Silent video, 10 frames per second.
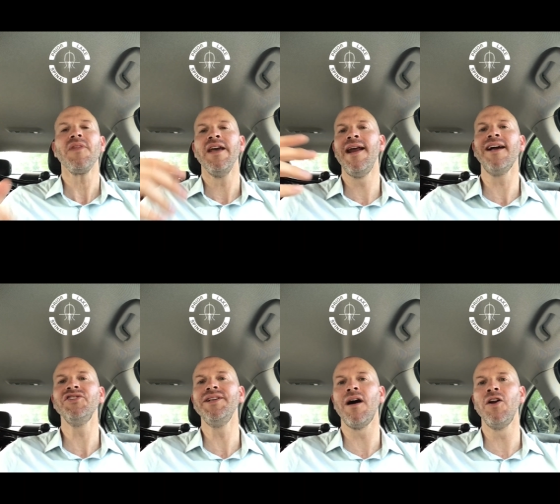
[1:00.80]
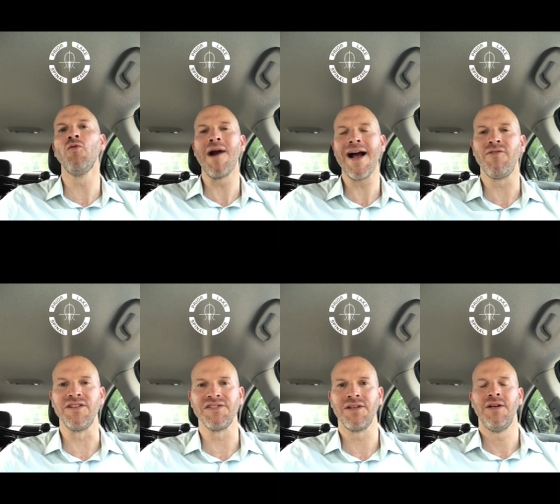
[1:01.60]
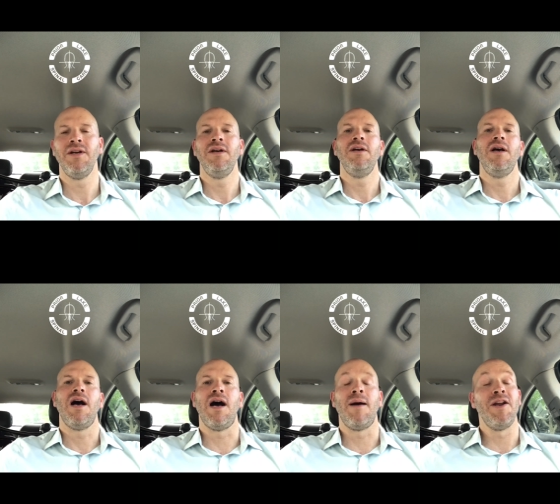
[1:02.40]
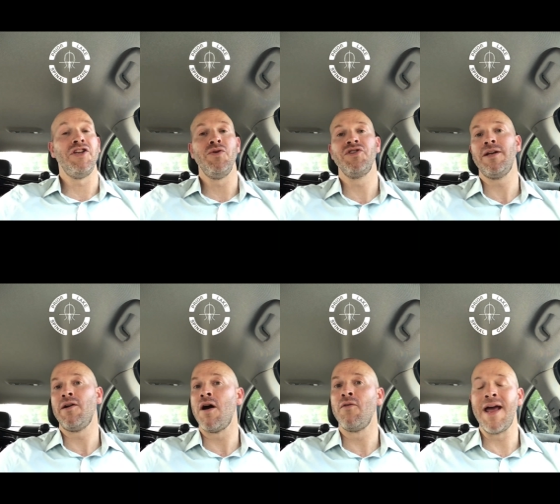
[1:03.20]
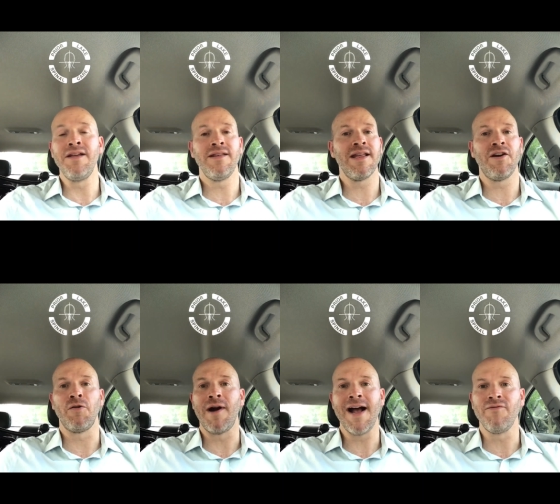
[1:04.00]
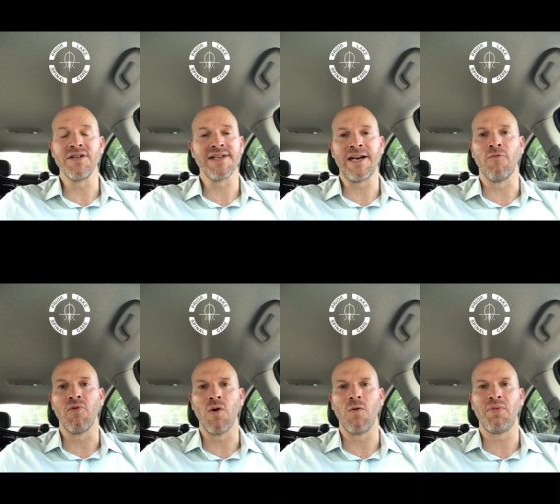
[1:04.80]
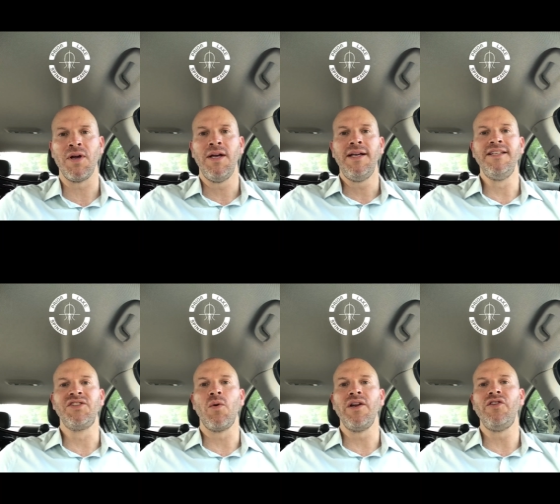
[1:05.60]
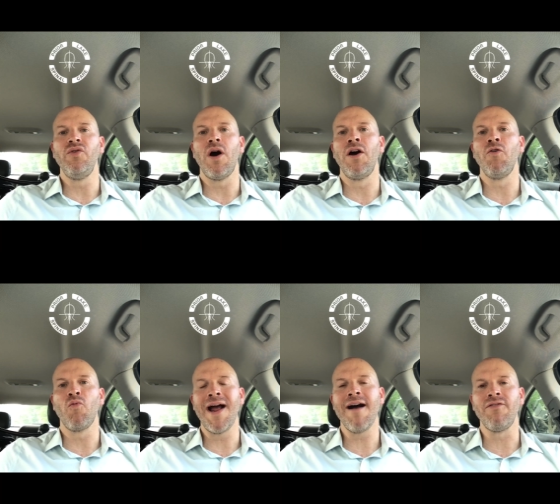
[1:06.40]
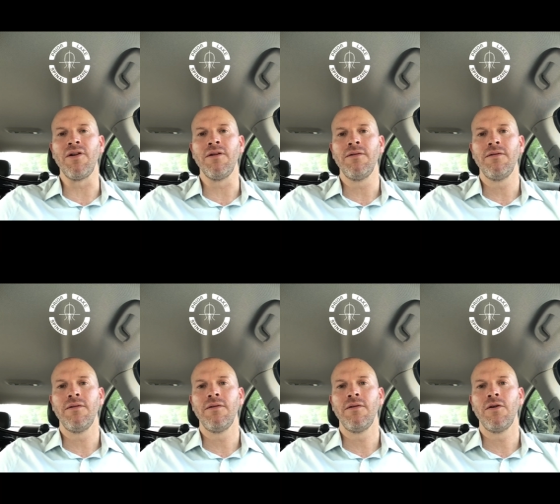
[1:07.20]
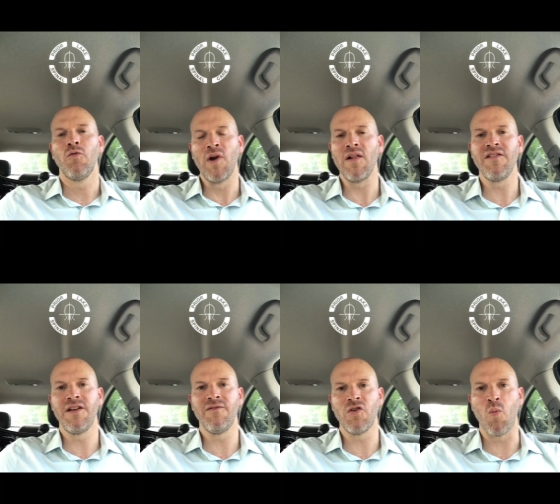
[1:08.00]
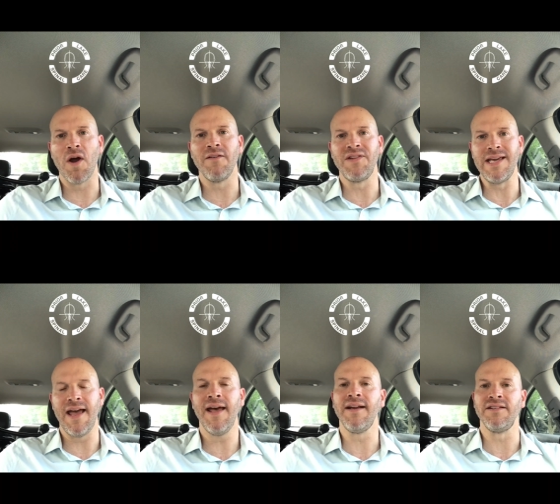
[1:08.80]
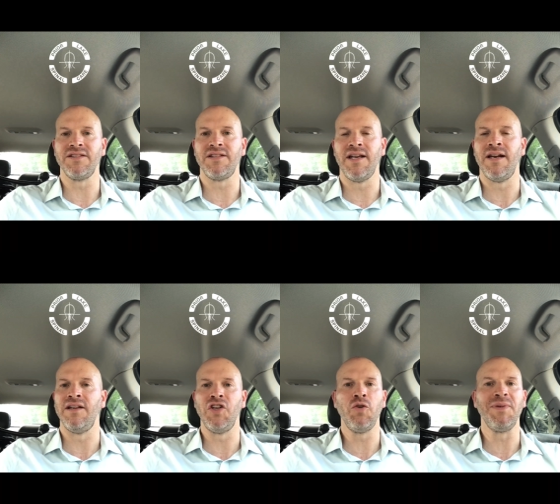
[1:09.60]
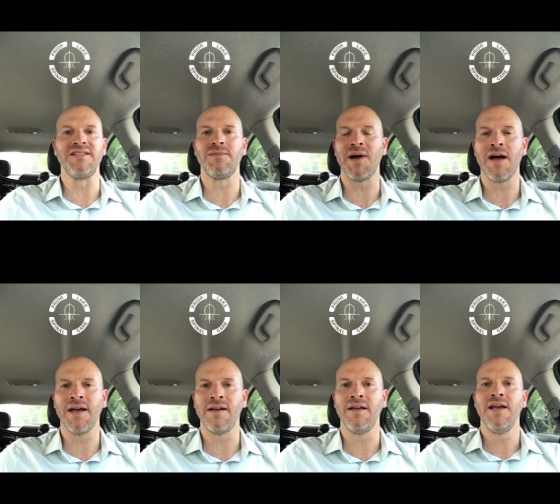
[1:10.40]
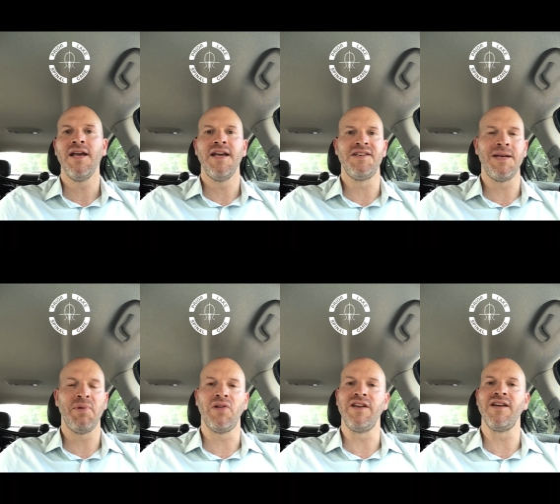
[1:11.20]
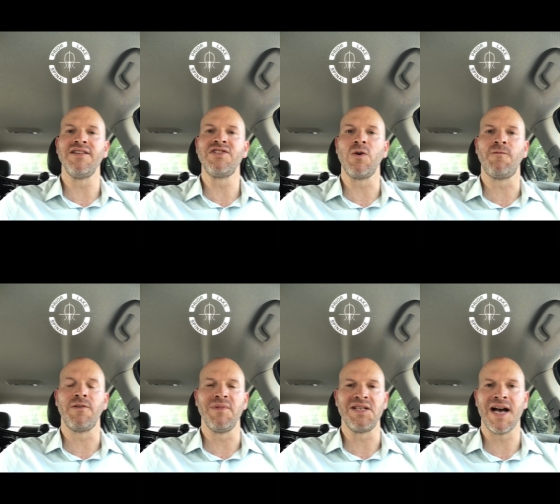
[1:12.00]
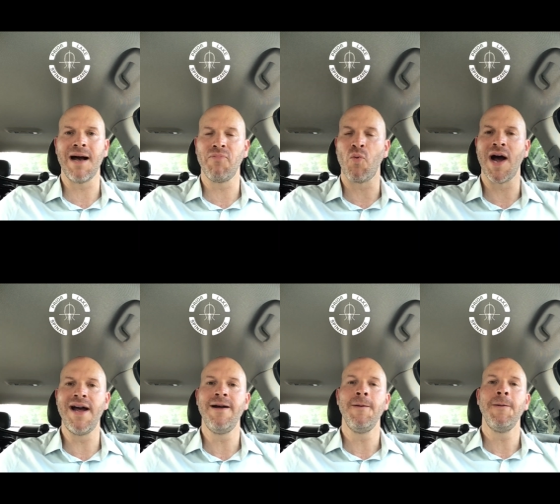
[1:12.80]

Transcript: it actually unravels. Um, and it usually, anything that unravels, like a rope, is going to unravel relative to one of the ends. And in the human spine, it typically does so from the top. Why?